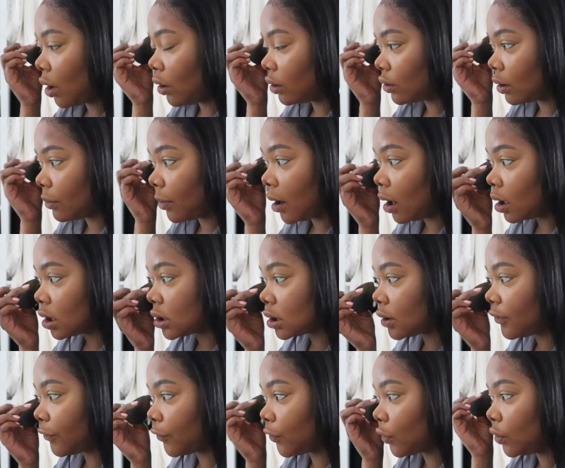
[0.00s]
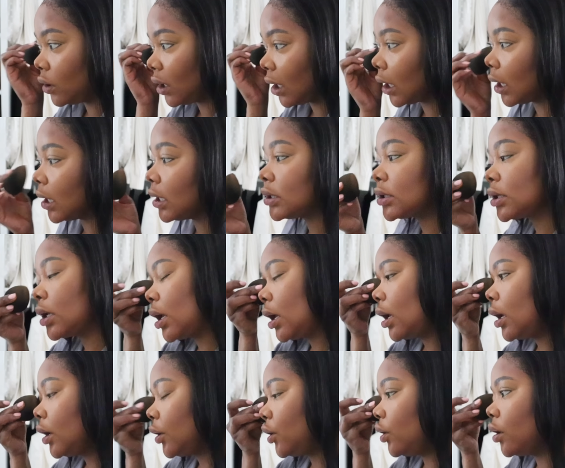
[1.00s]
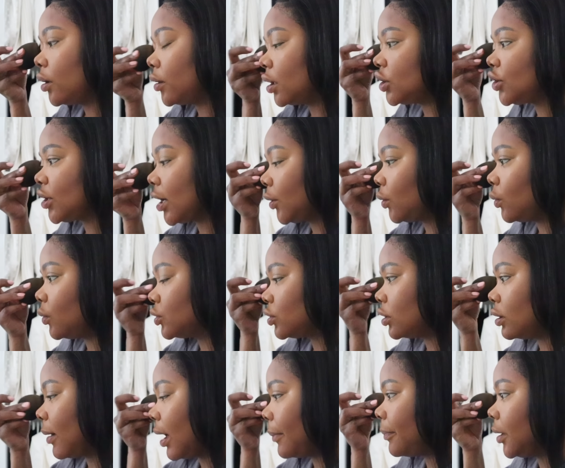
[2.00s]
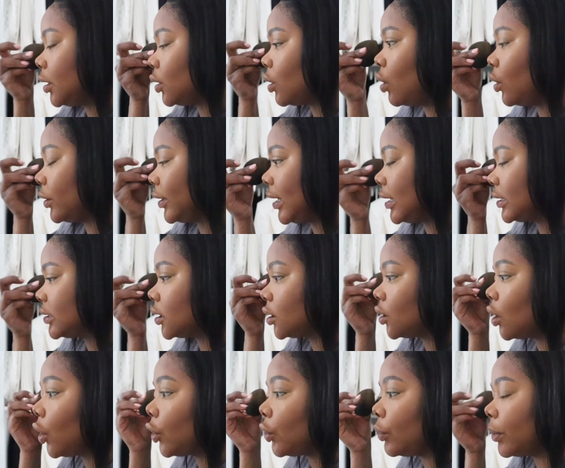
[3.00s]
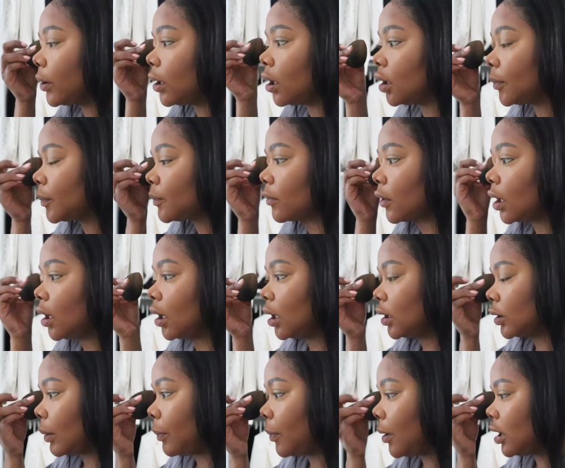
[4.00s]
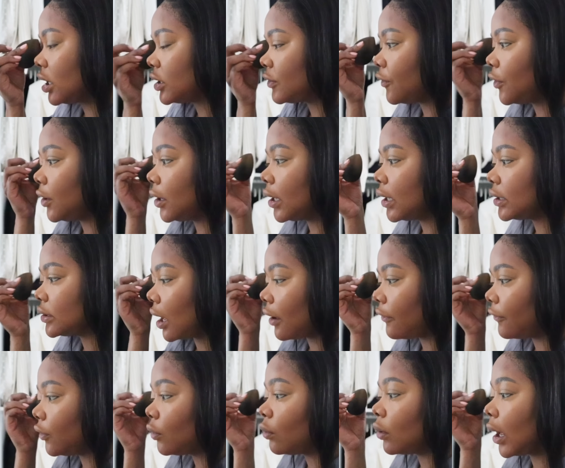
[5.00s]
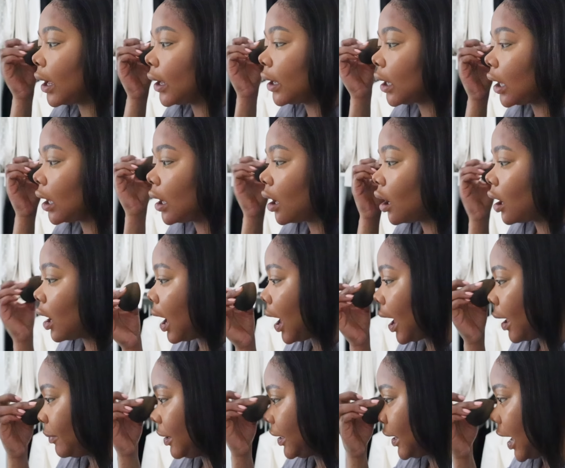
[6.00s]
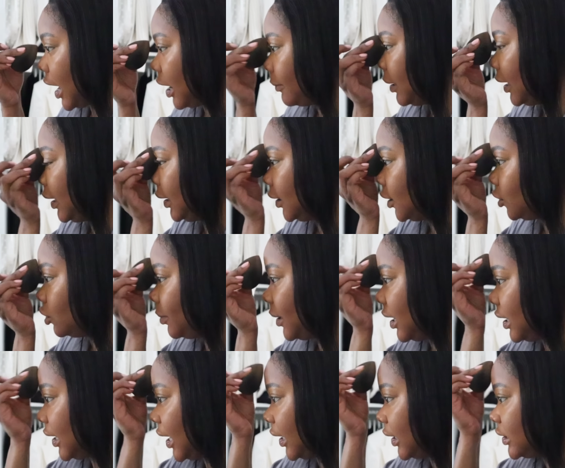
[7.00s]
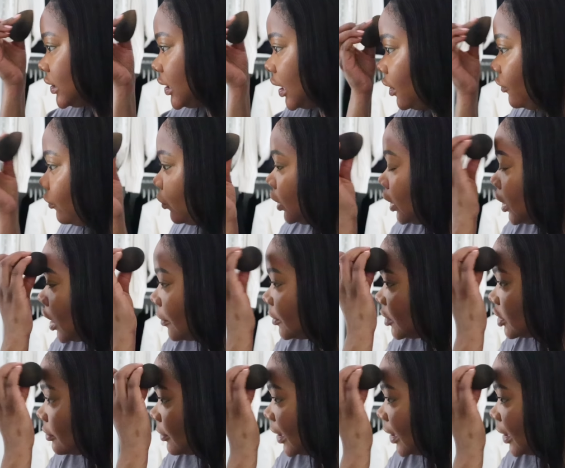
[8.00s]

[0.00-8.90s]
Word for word: the past few years you know this channel is all about being honest and open the past few years i feel like i became a little bit negative when it comes to